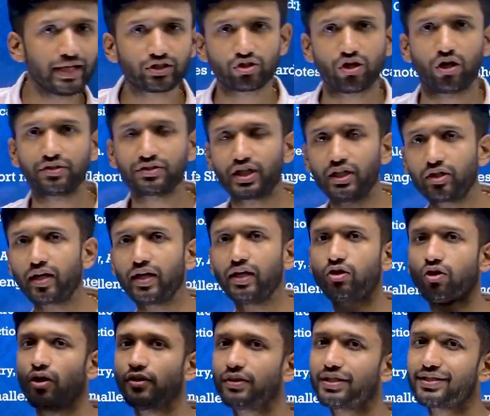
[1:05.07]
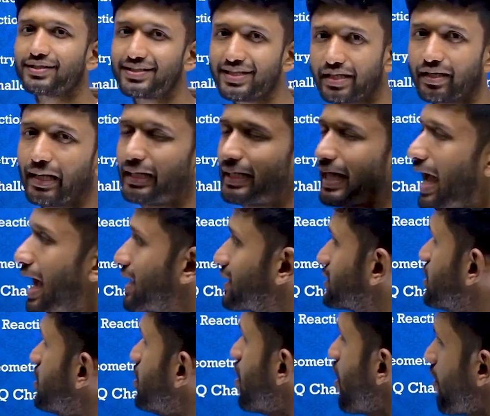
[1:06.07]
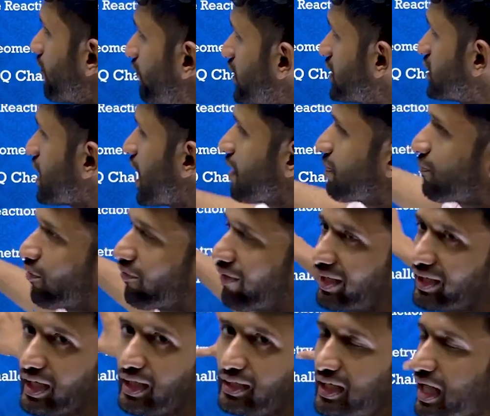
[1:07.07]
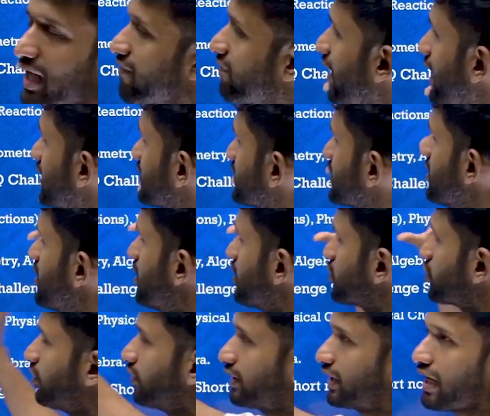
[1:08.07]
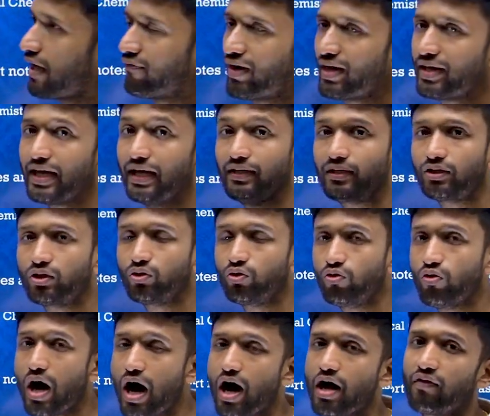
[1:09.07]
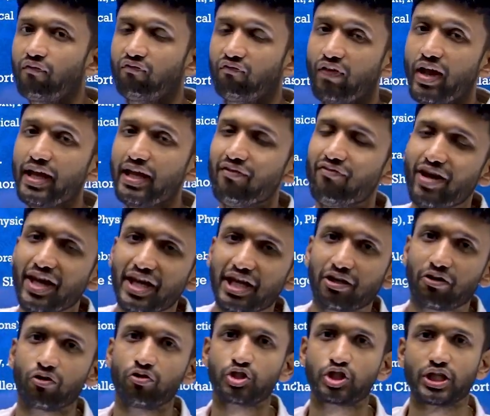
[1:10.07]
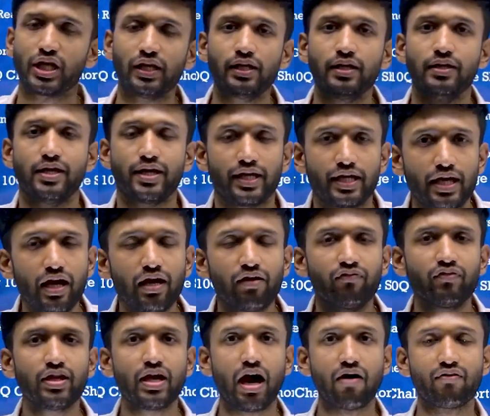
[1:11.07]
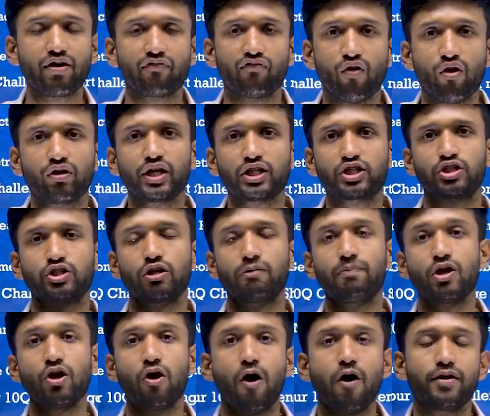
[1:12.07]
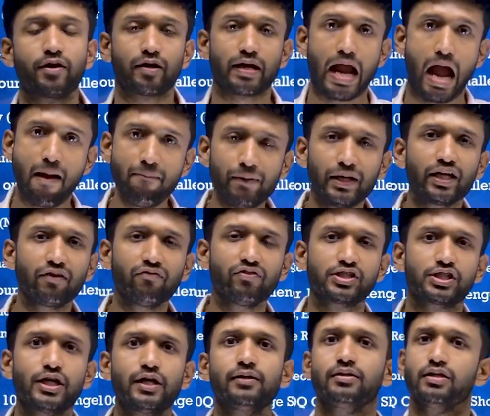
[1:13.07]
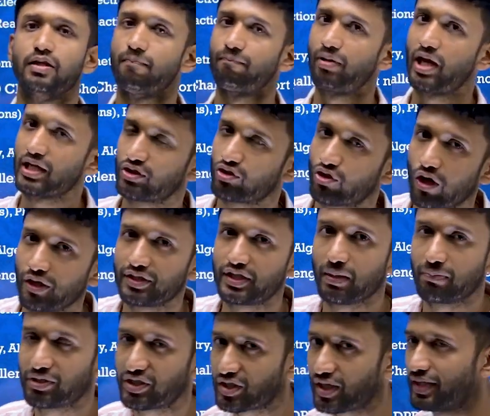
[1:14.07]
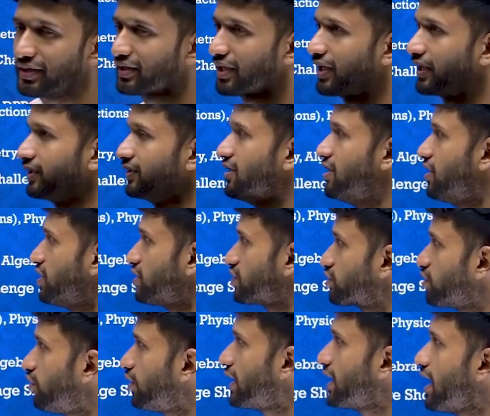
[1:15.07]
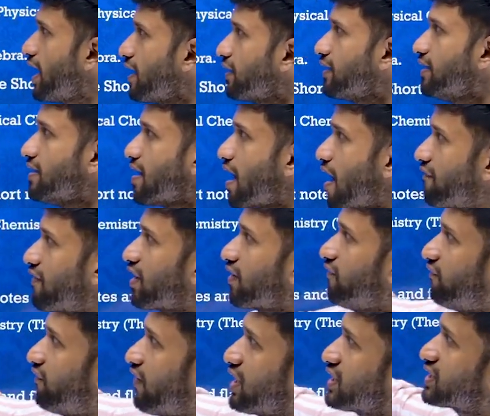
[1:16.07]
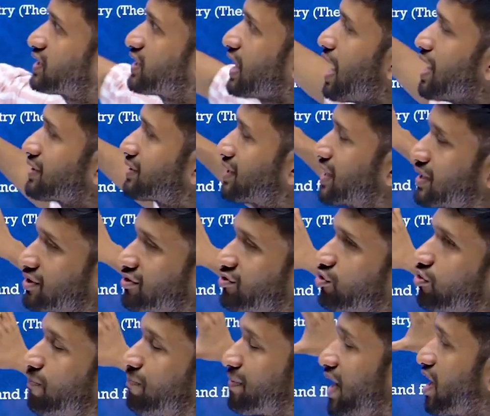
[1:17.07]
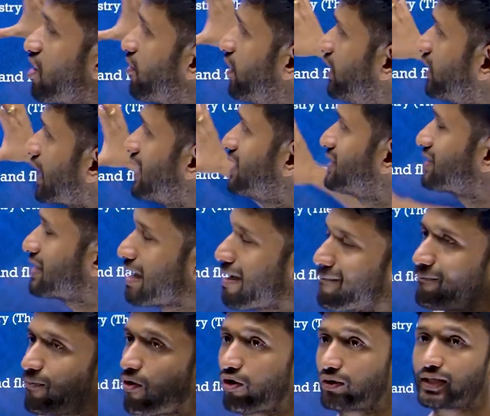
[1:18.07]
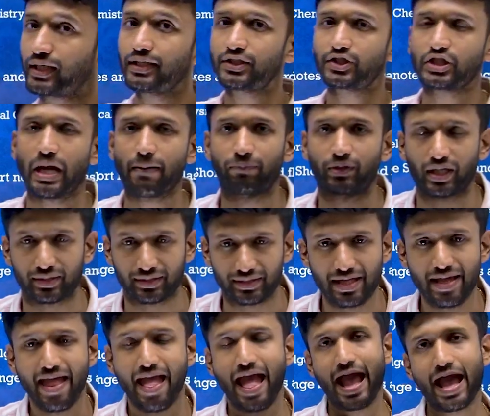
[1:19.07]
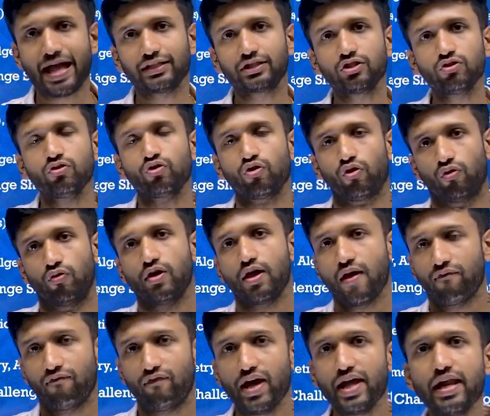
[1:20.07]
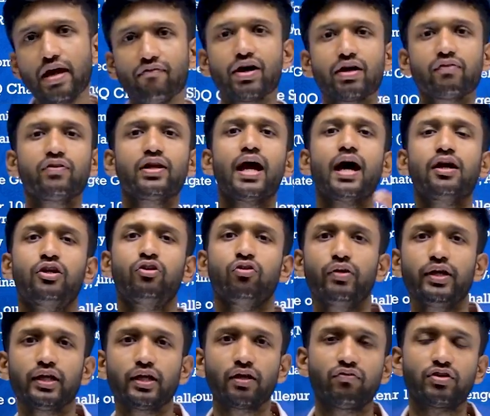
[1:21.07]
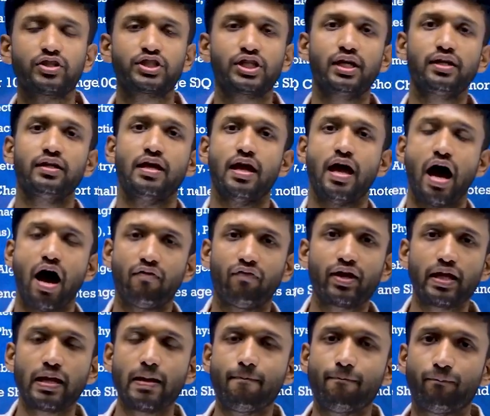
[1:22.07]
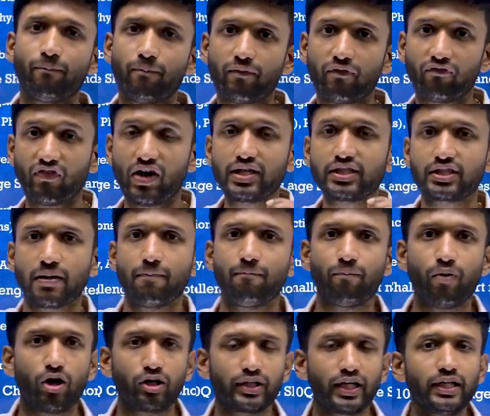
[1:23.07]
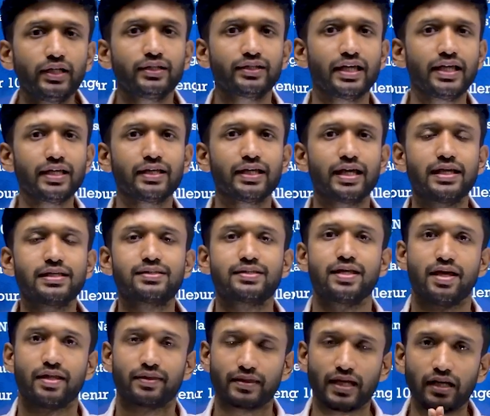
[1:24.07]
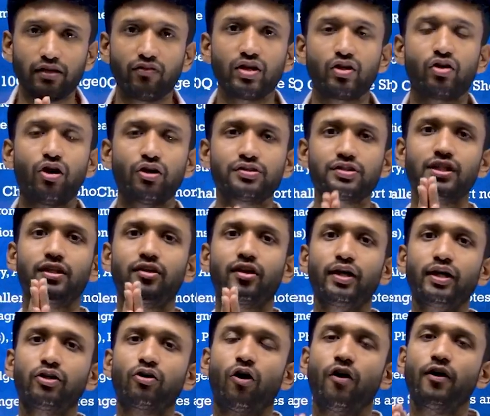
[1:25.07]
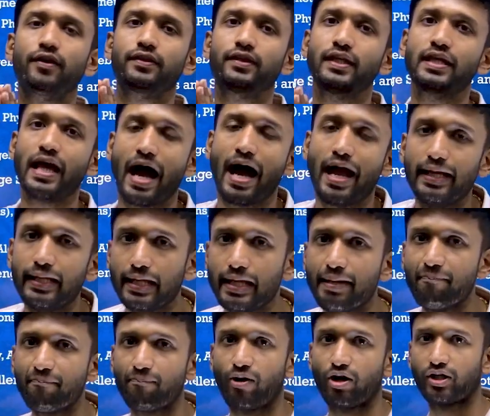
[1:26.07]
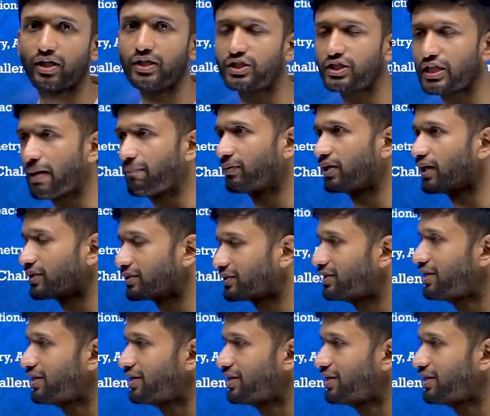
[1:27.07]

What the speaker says: concentrate on the secret hacks, which are provided day wise. So day 1 and 2 are very, very crucial. Here our focus should be on rapid revision plus concept strengthening. So here our first task is to prioritize important chapters. As you know, whenever we are doing revision, our first important thing is that we concentrate on the highly important chapters.